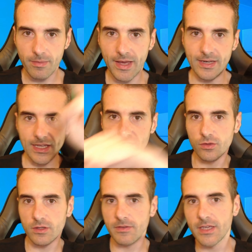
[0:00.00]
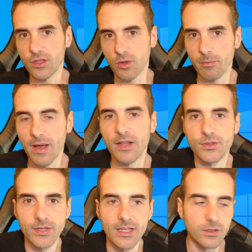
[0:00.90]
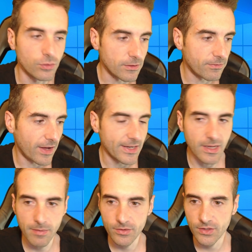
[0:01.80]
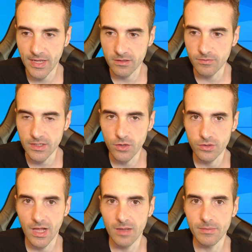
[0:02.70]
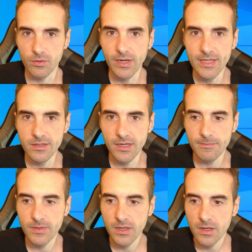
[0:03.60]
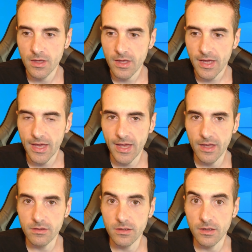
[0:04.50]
and hit the notification bell to get notified about the next videos I'll be releasing. And